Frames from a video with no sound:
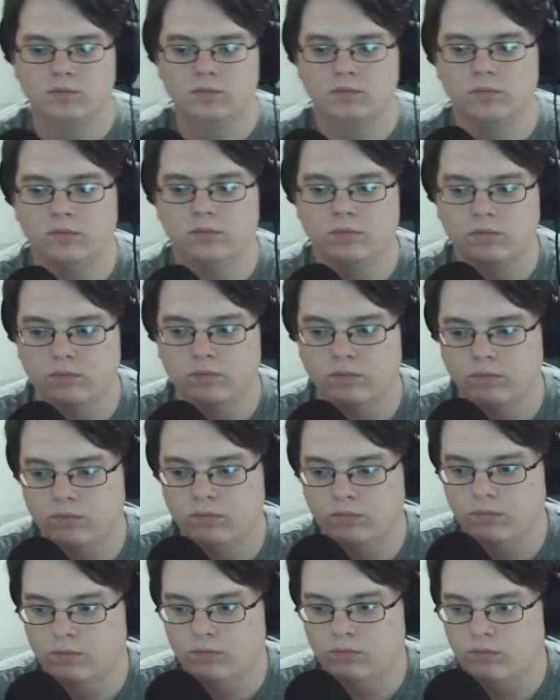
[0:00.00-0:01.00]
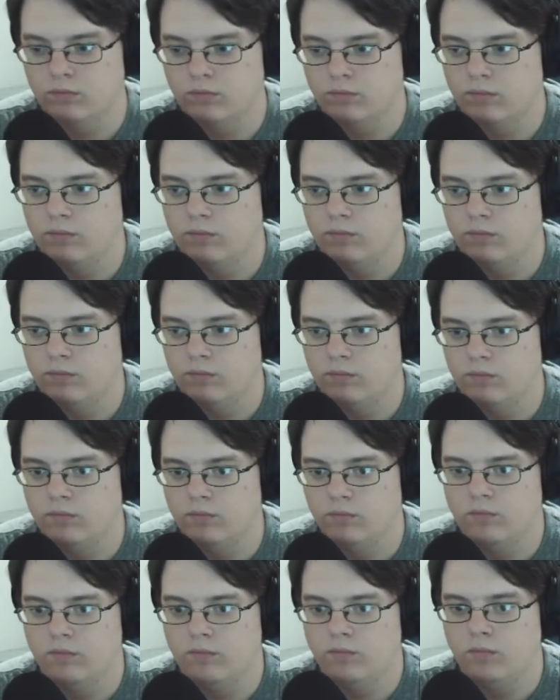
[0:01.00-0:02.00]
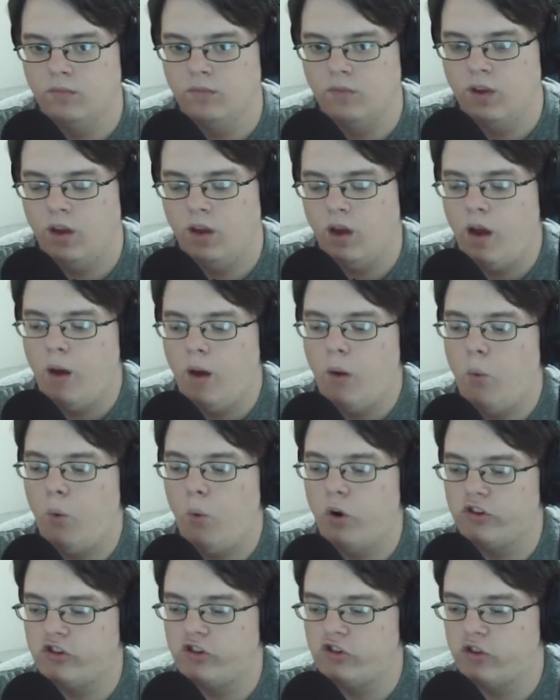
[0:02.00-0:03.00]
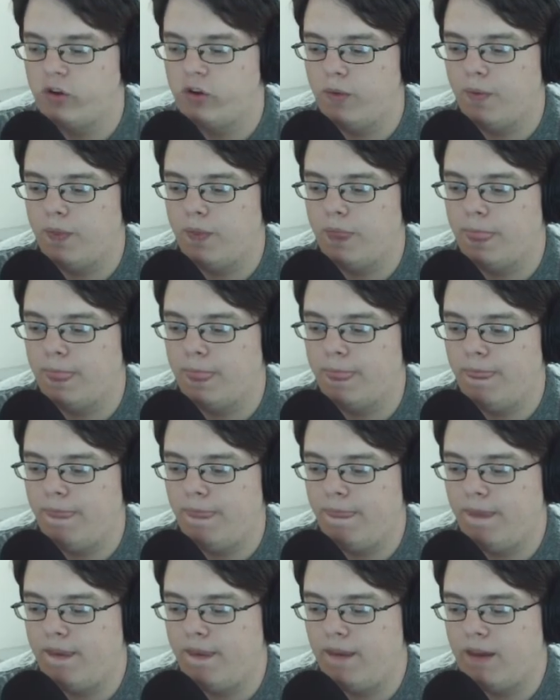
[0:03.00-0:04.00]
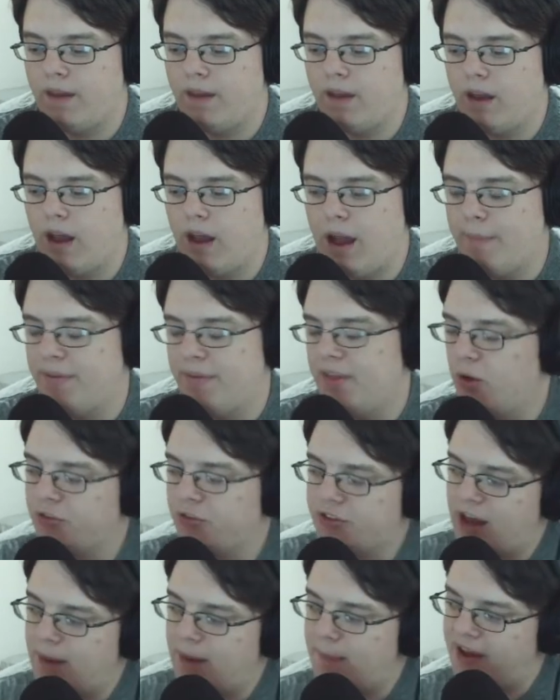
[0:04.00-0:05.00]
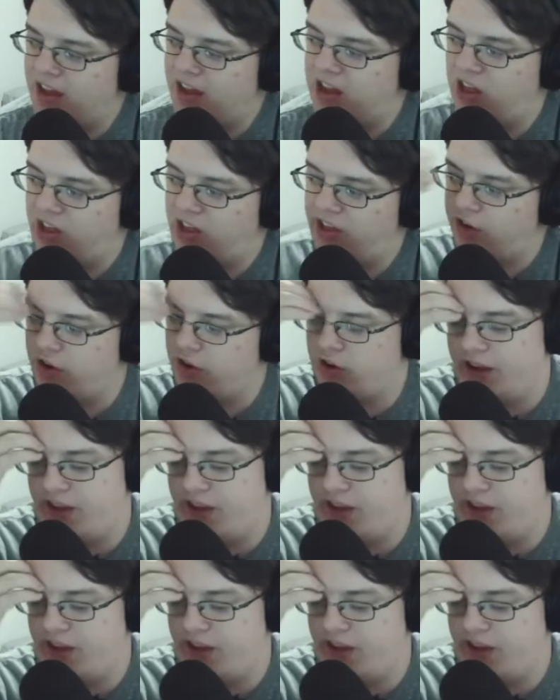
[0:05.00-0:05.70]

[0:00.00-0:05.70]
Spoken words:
unless they say something. Which, that was kind of made clear in,